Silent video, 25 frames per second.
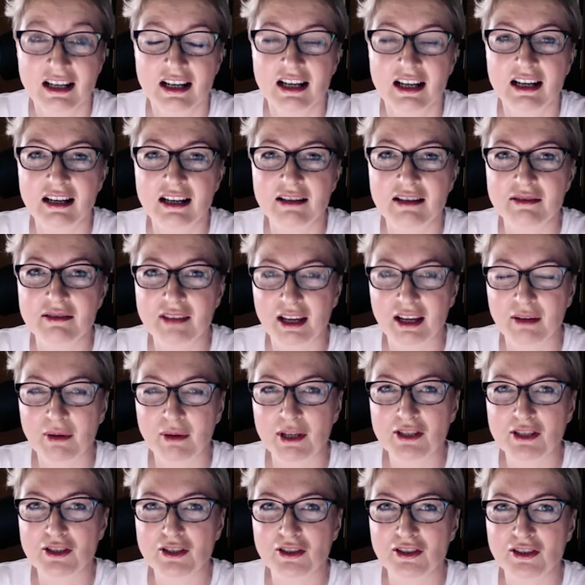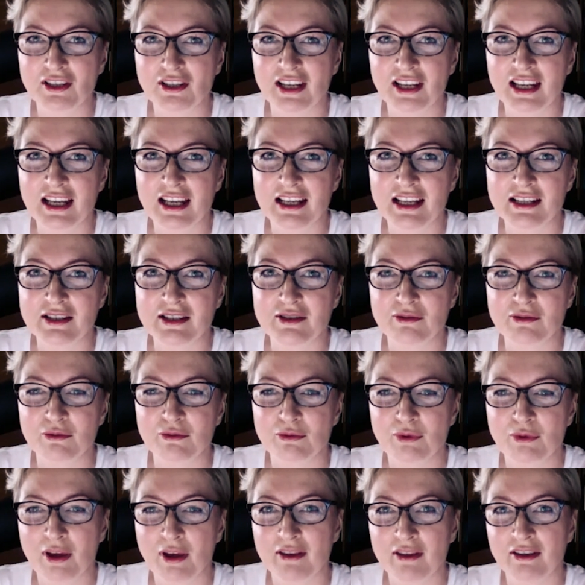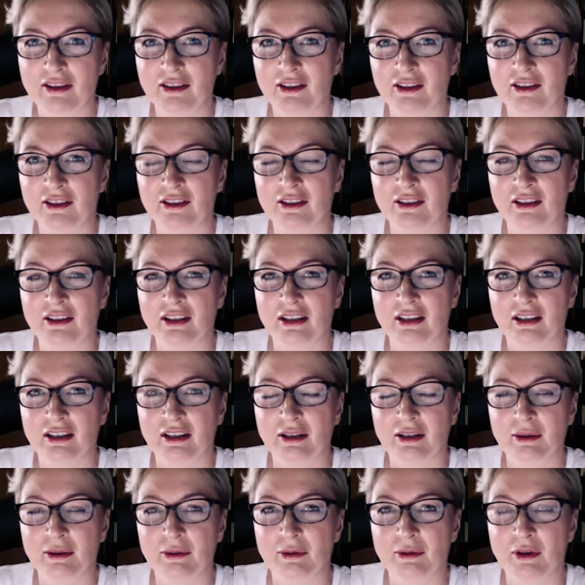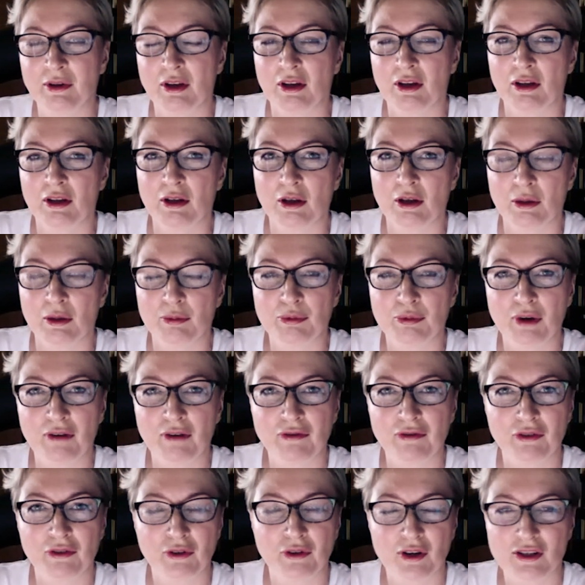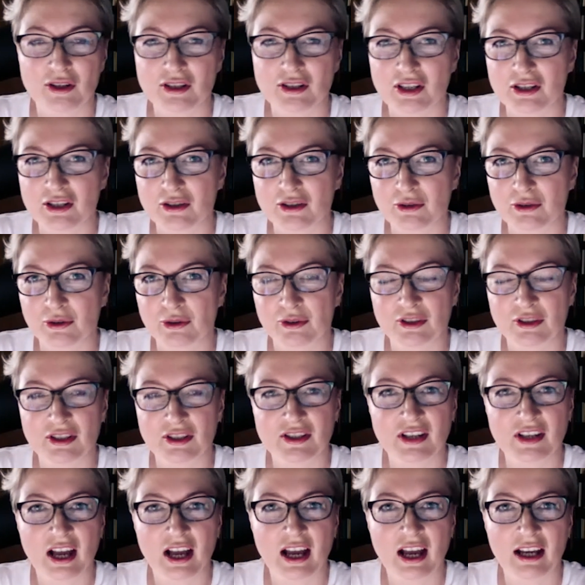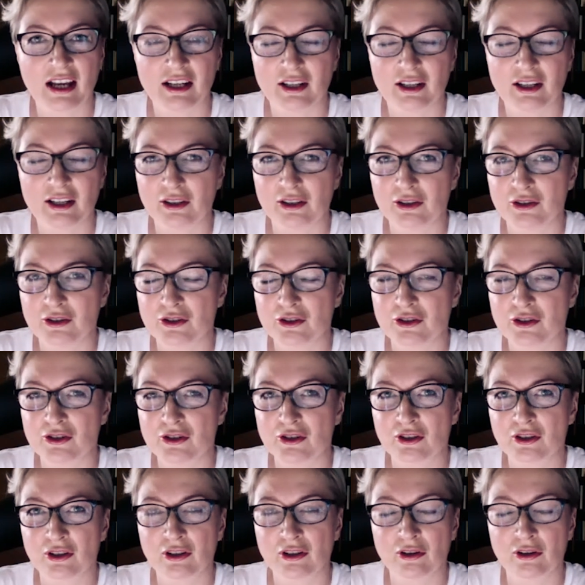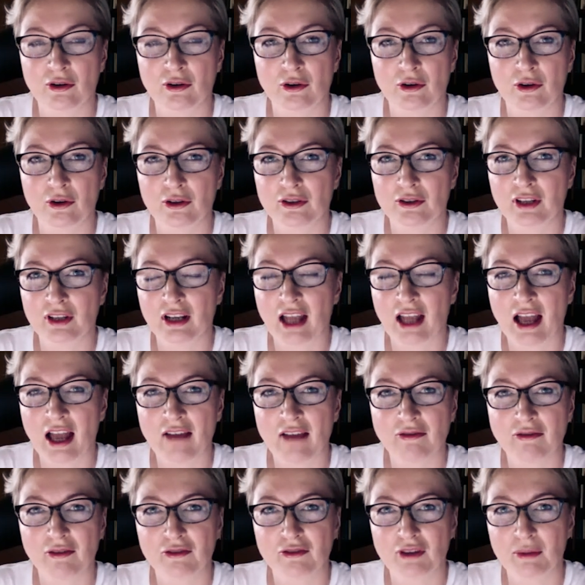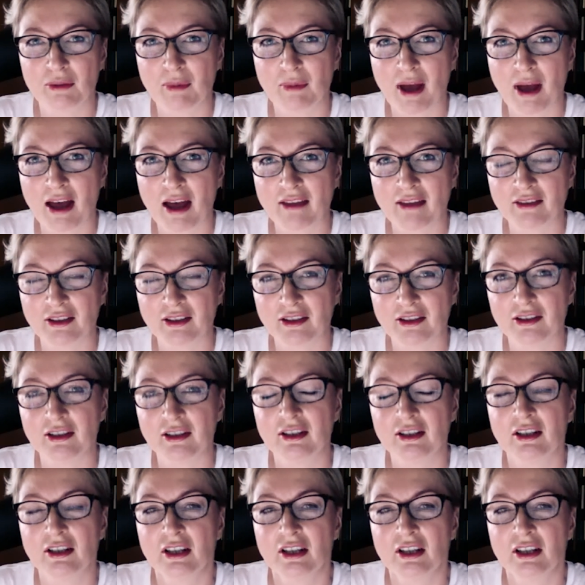The question is whether preferences or desires or the life of the mother